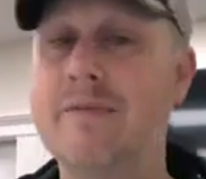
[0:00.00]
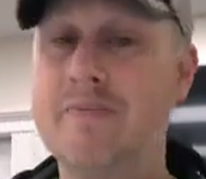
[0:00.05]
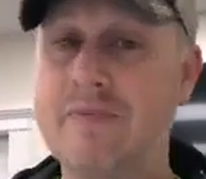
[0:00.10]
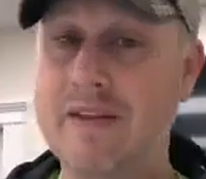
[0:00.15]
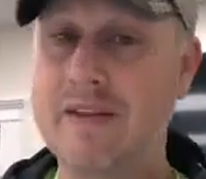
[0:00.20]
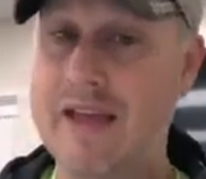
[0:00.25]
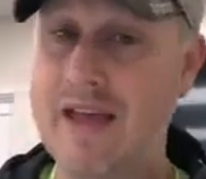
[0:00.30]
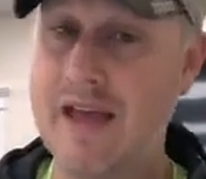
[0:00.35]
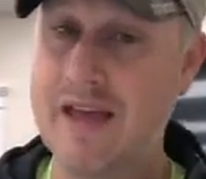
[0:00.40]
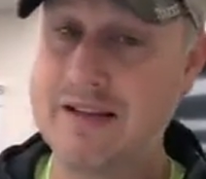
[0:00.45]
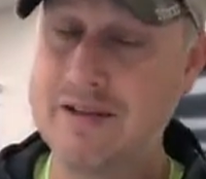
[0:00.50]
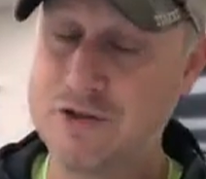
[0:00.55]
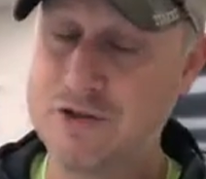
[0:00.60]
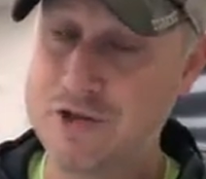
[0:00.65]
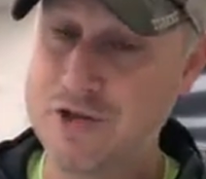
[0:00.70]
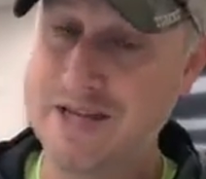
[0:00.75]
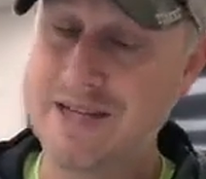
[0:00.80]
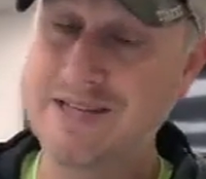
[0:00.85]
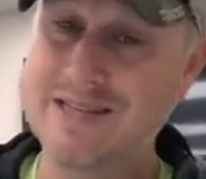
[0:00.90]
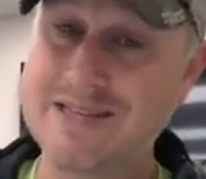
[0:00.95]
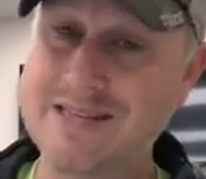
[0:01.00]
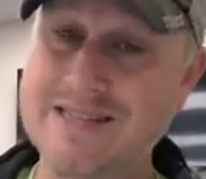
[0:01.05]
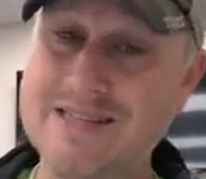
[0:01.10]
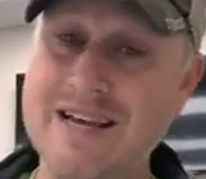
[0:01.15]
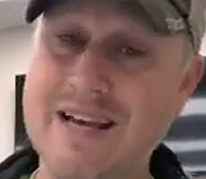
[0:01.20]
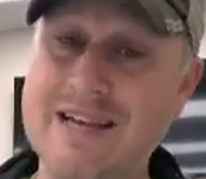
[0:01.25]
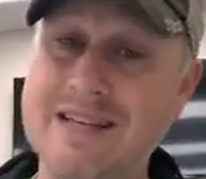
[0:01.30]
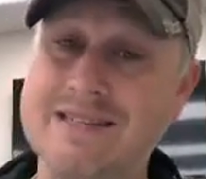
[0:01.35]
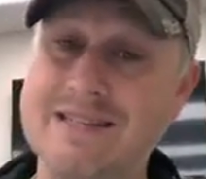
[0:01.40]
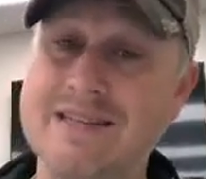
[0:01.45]
Okay, Jesus
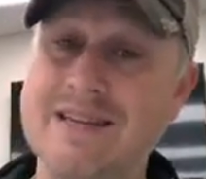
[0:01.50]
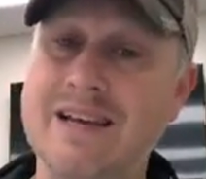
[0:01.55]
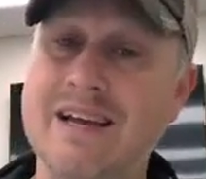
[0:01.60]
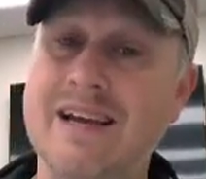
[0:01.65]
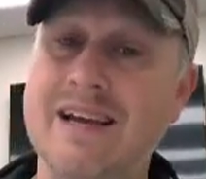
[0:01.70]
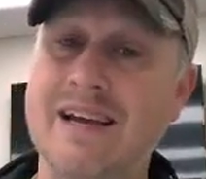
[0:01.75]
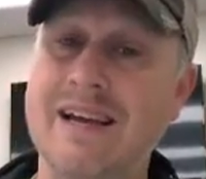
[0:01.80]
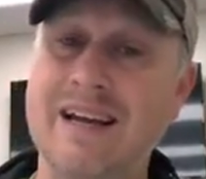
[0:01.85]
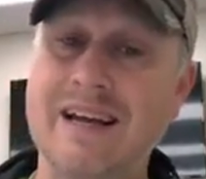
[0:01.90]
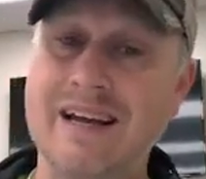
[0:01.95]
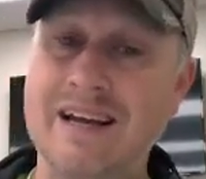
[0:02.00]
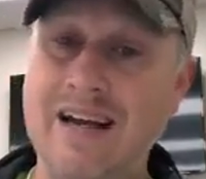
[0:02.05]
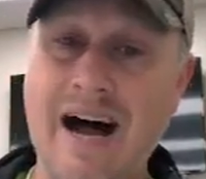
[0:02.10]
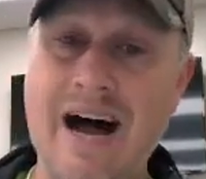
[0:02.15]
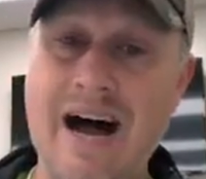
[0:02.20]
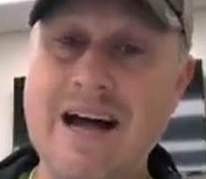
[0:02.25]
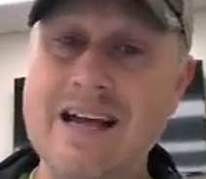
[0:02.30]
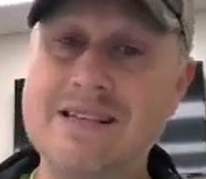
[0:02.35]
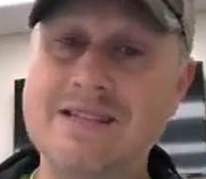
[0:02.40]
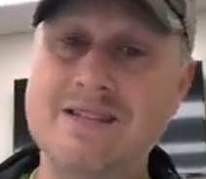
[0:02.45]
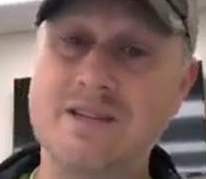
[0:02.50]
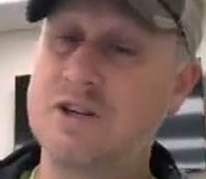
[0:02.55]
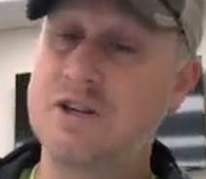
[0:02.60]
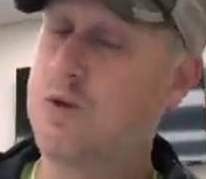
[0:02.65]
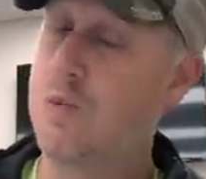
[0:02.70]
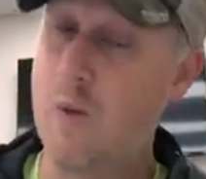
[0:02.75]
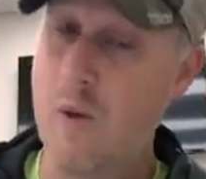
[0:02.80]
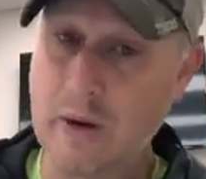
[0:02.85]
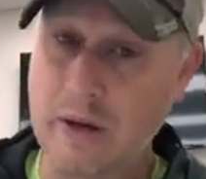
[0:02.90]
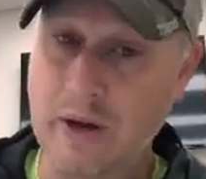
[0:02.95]
says, guys, you're
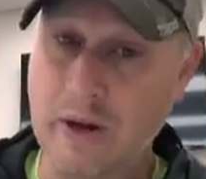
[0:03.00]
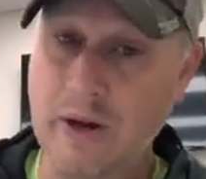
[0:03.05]
working